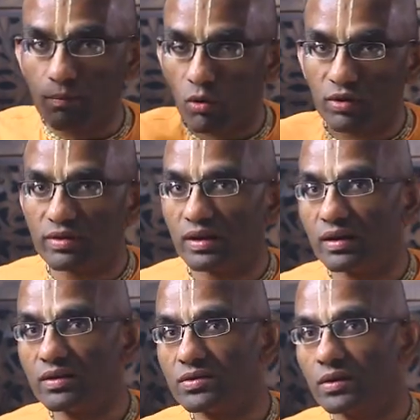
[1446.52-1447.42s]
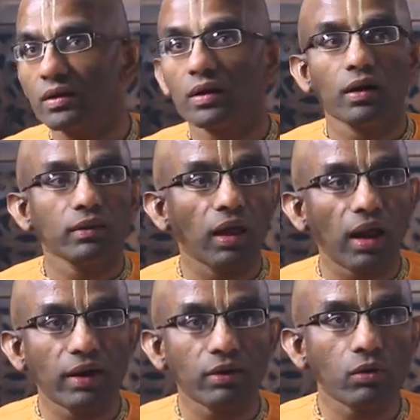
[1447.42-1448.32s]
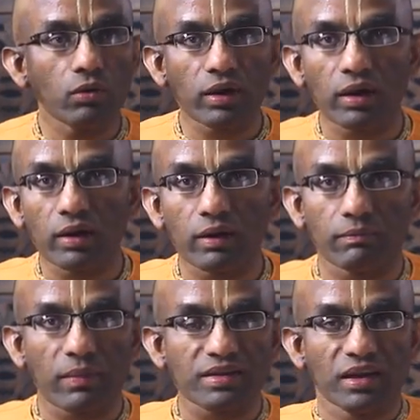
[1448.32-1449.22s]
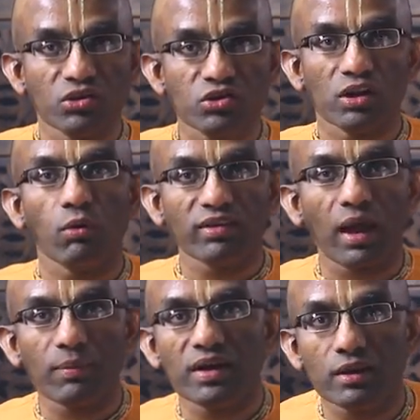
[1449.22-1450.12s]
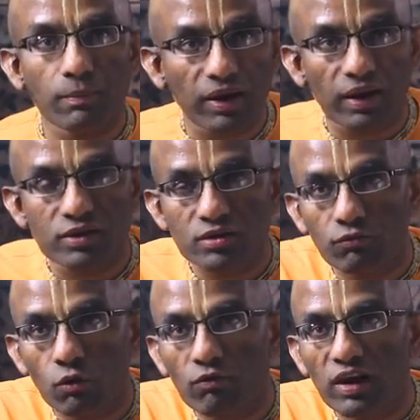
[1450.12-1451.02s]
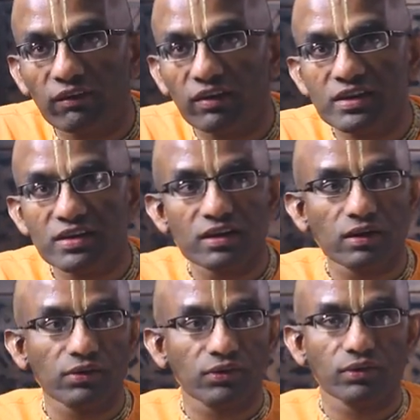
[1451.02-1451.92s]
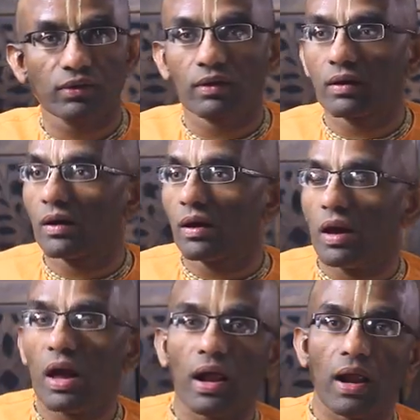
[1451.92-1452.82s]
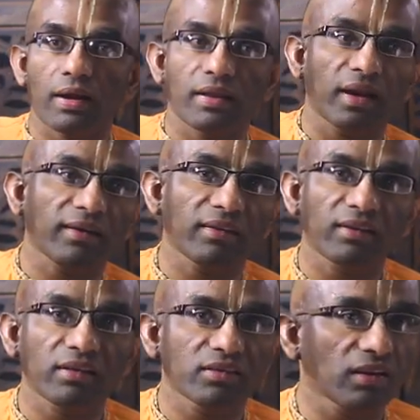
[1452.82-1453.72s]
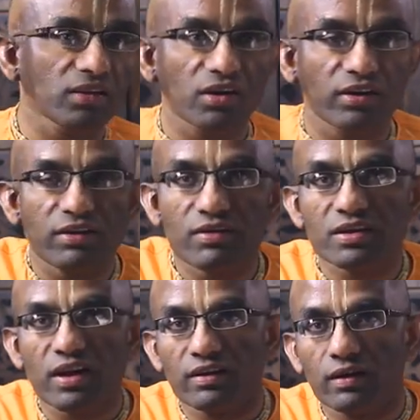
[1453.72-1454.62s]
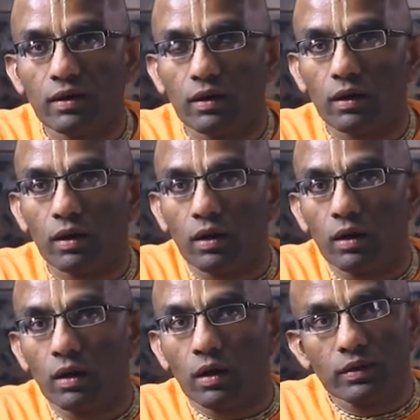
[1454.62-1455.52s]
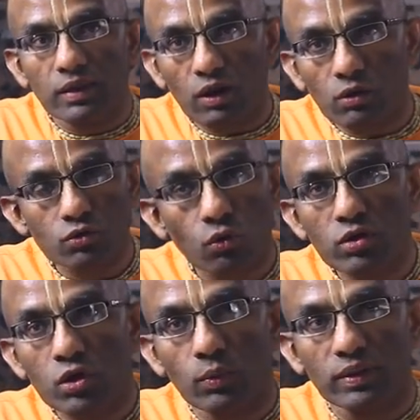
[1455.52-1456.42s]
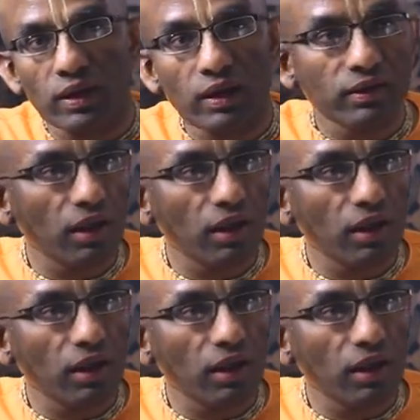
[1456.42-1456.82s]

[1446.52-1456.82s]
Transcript: the important thing is that, okay, essentially what is happening in the brain is the flow of electrical signals and the electrical signals in a TV set, they are also going over there.